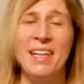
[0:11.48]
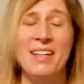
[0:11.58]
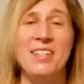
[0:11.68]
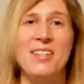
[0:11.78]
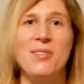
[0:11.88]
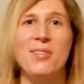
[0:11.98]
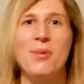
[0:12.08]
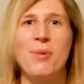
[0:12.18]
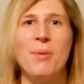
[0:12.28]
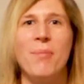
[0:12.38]
like to use the
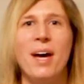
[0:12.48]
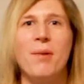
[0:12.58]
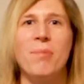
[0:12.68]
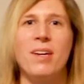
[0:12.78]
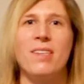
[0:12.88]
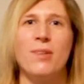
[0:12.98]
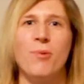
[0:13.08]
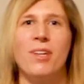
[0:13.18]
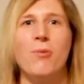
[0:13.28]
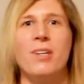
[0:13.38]
word met because it
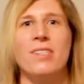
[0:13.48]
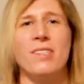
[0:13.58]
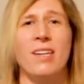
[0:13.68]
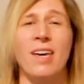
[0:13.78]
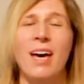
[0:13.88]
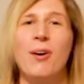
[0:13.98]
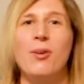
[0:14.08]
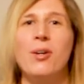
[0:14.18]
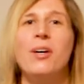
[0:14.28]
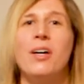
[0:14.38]
really was this
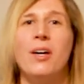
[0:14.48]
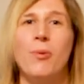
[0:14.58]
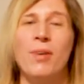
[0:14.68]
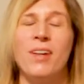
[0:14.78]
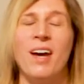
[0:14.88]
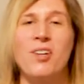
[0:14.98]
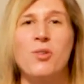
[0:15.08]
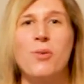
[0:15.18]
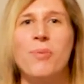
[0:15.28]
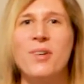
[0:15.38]
encounter with an
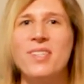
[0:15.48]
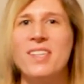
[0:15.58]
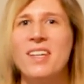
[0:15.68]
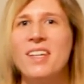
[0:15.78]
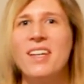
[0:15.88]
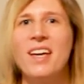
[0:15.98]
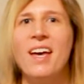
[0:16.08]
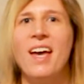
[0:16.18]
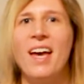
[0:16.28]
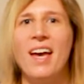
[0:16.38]
actual person
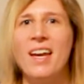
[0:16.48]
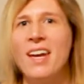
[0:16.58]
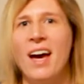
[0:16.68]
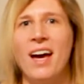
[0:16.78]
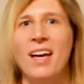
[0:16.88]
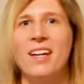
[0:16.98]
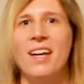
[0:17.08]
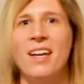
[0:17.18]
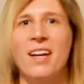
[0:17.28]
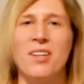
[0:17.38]
and not
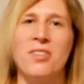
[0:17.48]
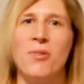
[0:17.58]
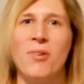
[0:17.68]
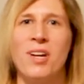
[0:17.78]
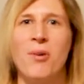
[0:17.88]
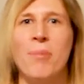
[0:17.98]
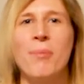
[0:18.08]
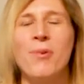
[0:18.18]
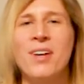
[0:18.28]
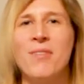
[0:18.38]
a nice story or
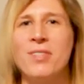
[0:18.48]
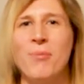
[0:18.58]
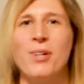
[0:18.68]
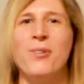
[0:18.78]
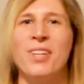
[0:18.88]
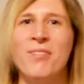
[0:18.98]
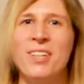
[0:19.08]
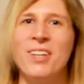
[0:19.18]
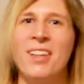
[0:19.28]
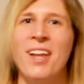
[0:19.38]
memory of someone who lived a
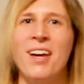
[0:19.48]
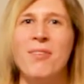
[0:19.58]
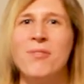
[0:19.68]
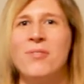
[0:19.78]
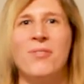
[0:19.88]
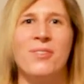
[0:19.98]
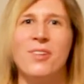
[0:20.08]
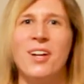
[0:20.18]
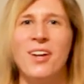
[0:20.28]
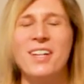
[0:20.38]
good life
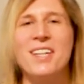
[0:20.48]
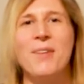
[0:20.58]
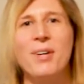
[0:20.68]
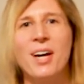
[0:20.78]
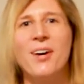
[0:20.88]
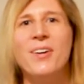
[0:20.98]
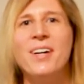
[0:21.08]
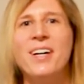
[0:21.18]
a long time ago.